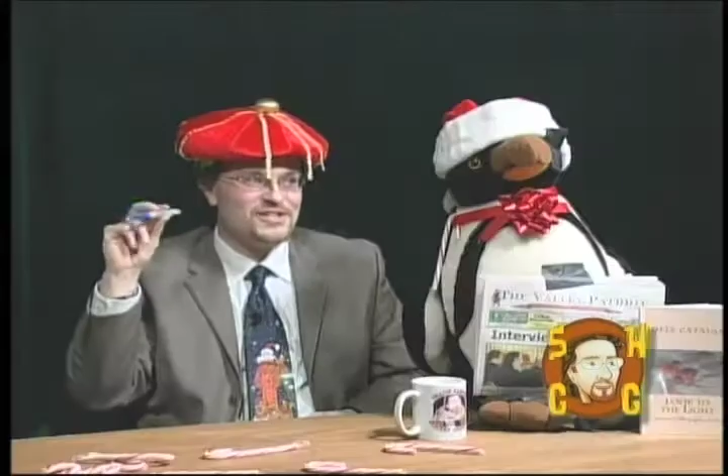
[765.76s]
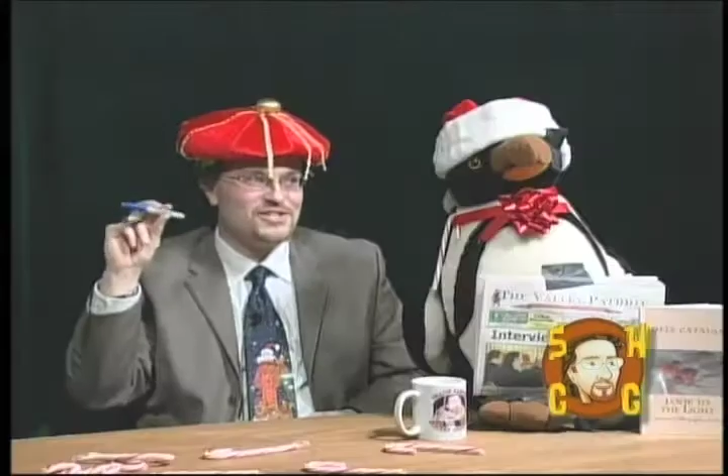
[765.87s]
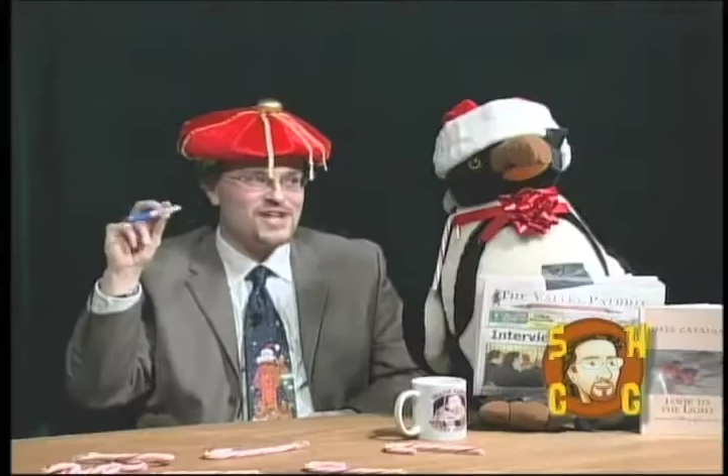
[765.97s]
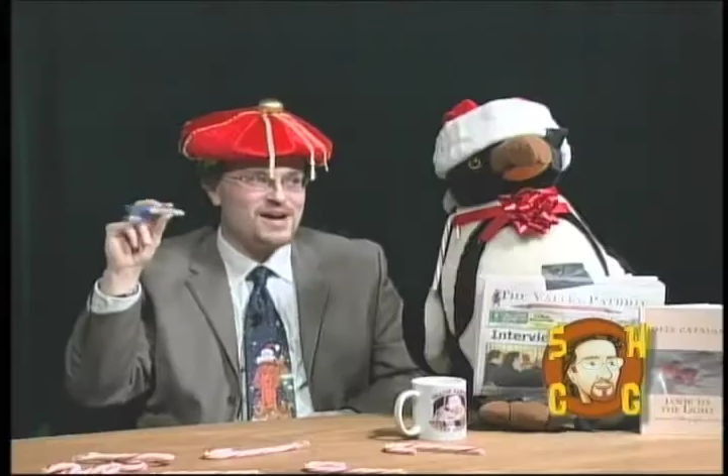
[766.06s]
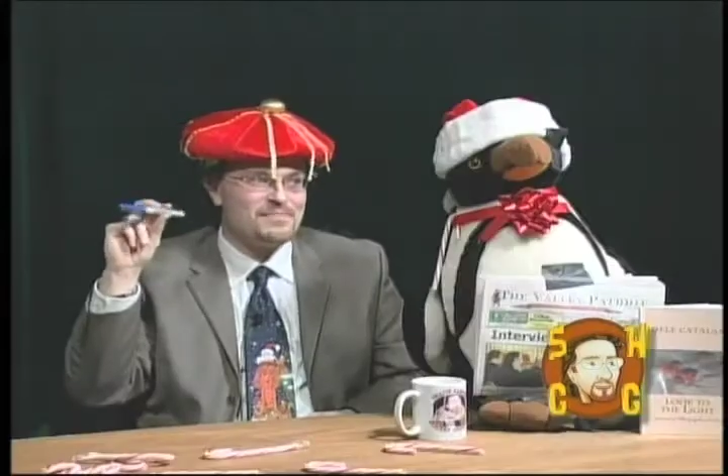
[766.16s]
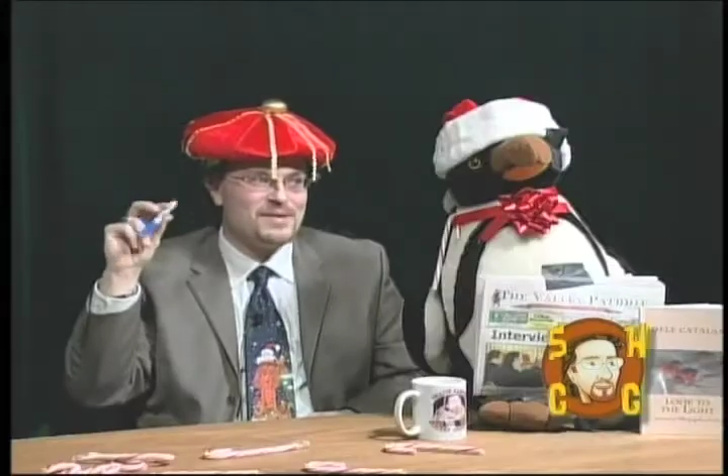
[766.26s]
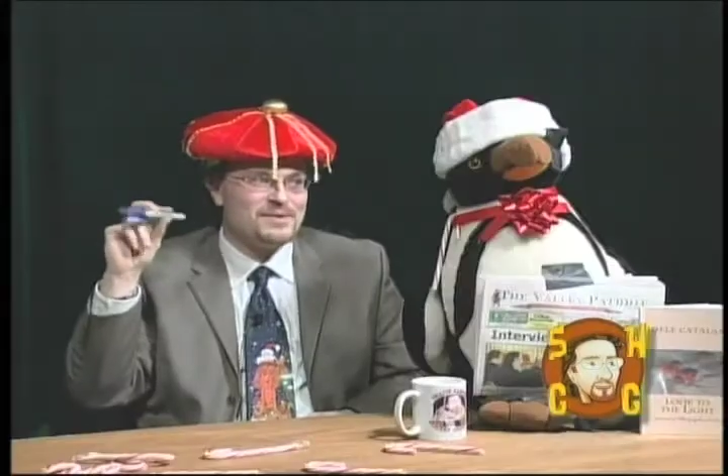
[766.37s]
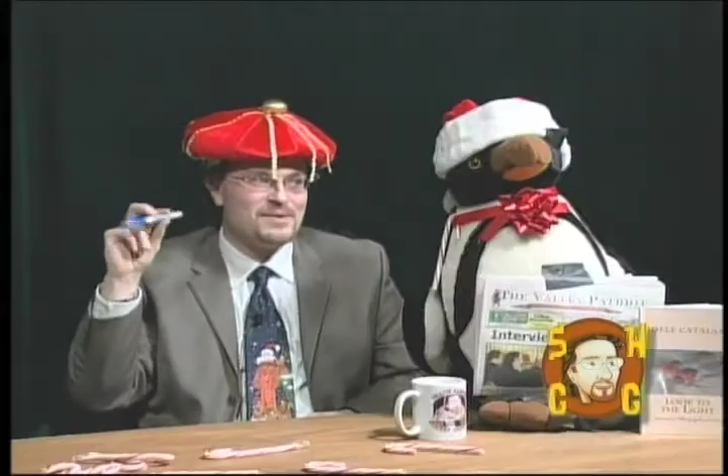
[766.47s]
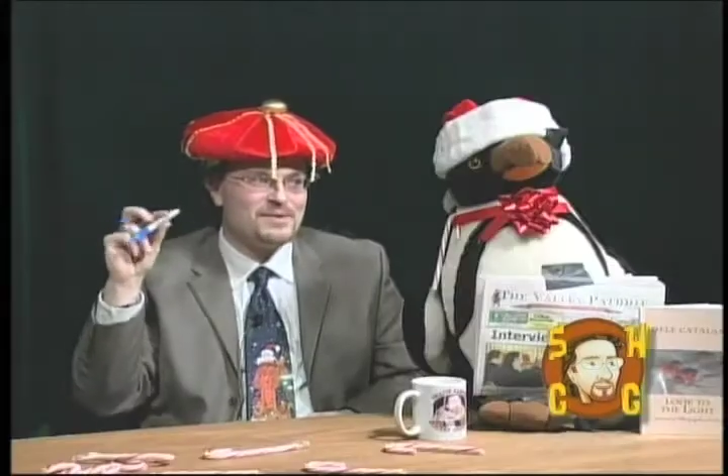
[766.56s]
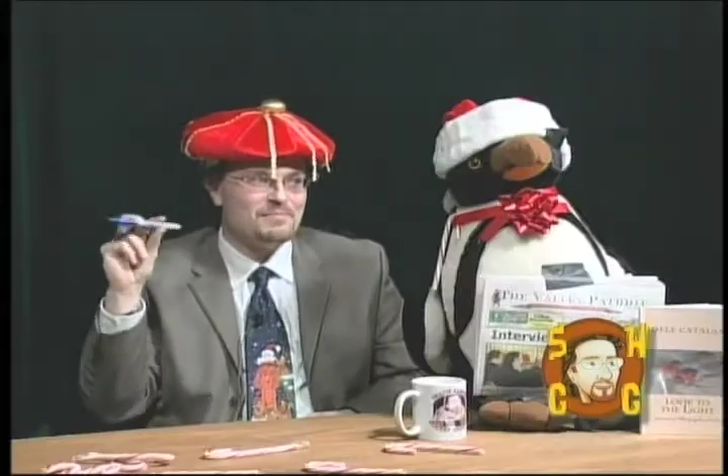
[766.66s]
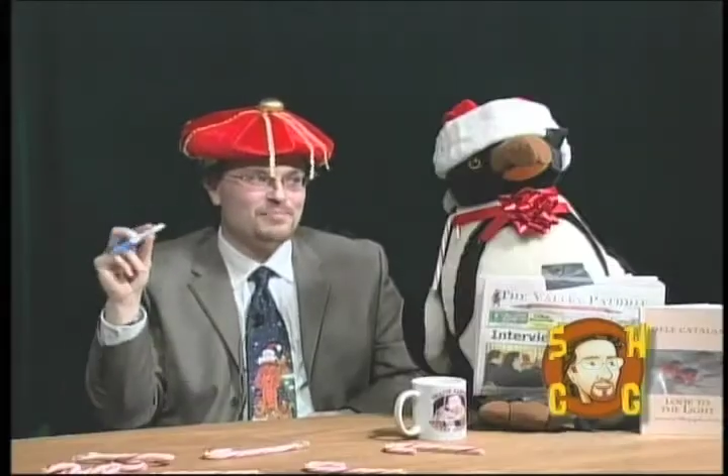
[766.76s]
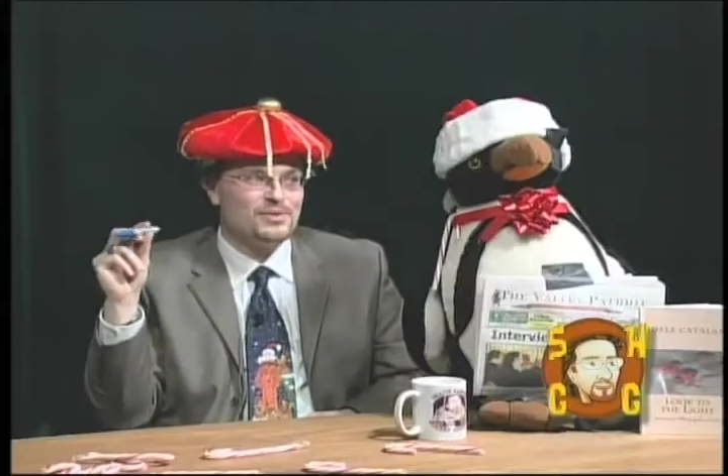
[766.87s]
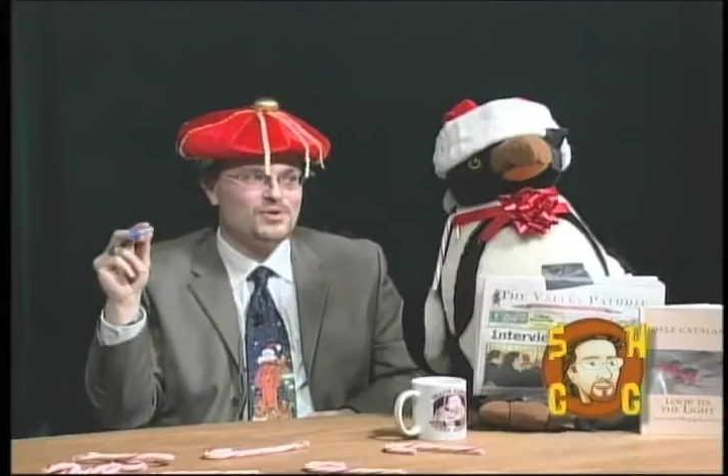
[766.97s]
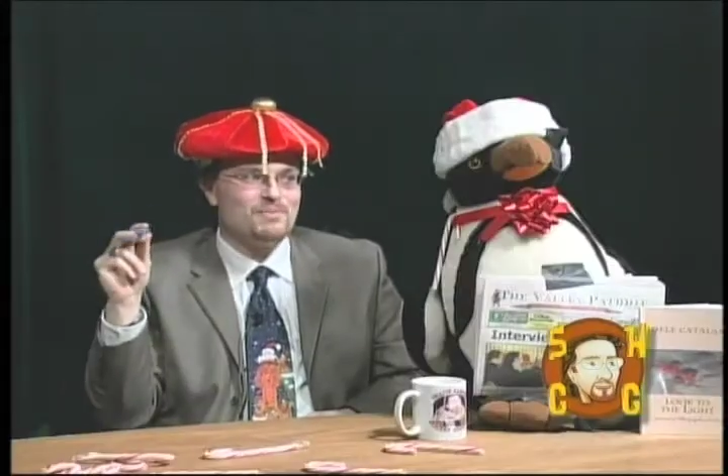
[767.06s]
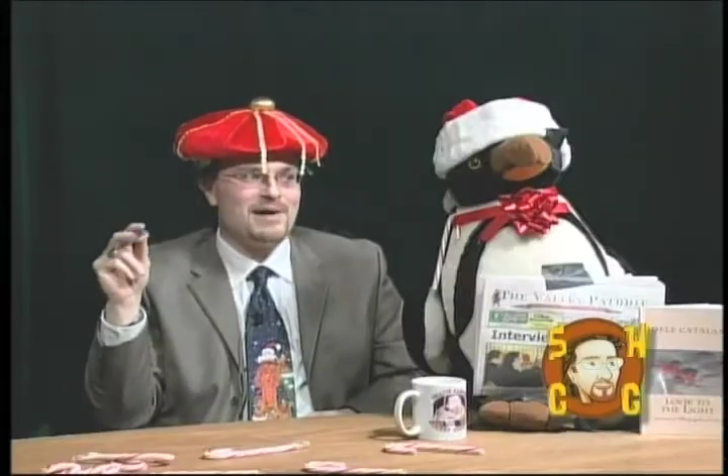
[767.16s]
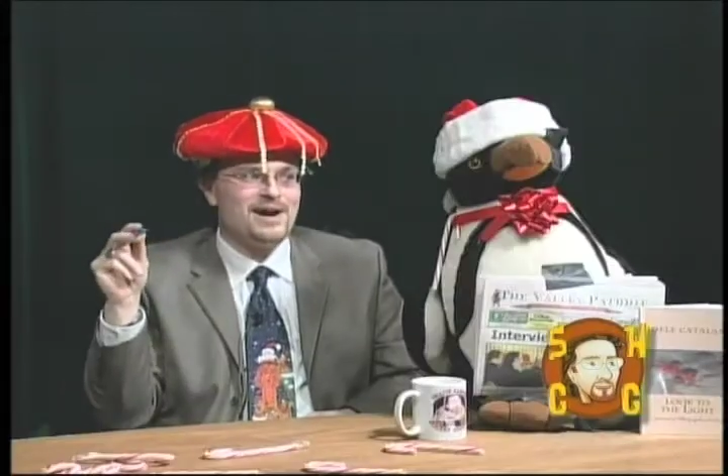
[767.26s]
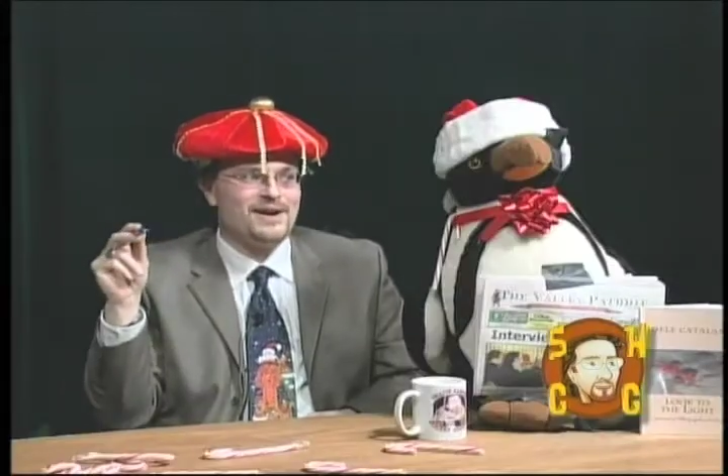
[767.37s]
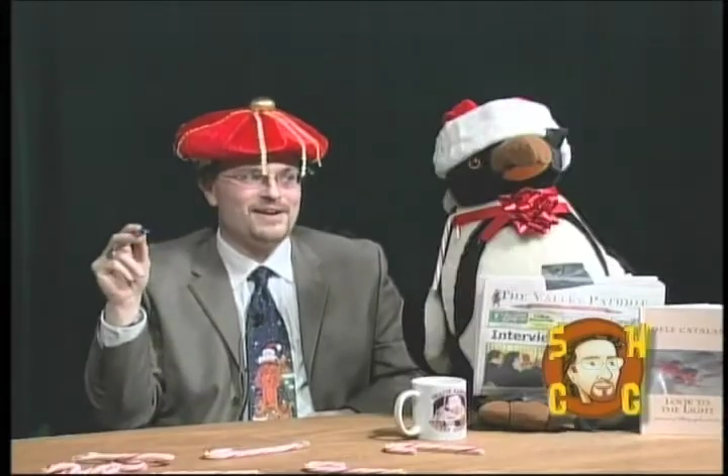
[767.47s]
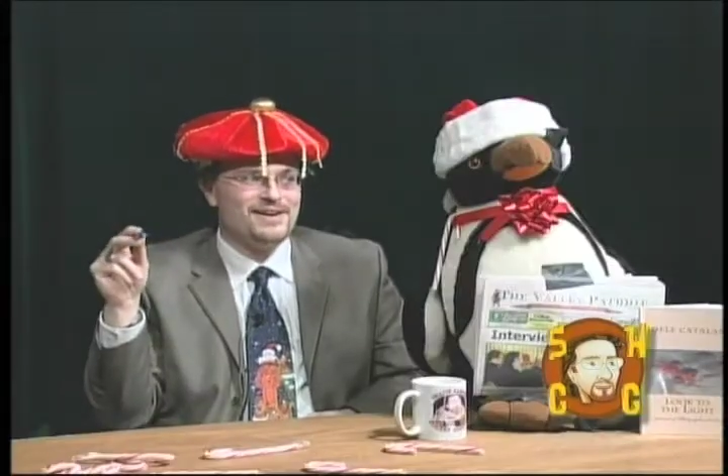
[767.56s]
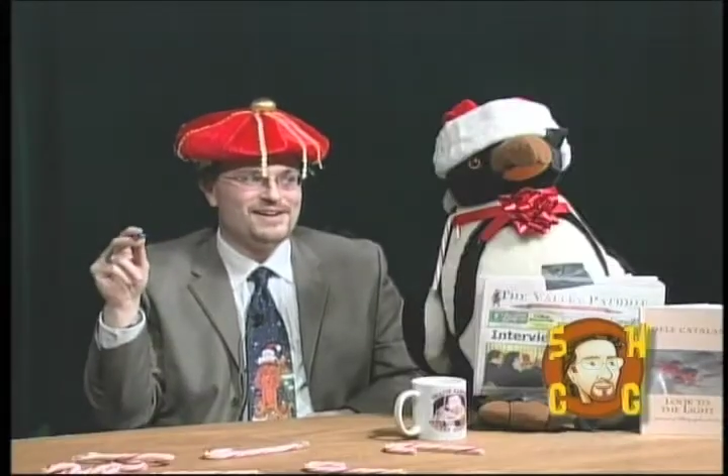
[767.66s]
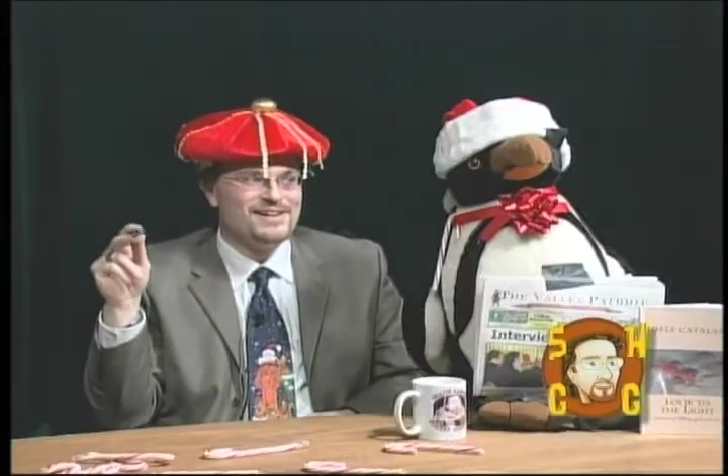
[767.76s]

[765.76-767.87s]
Sharpie blue marker,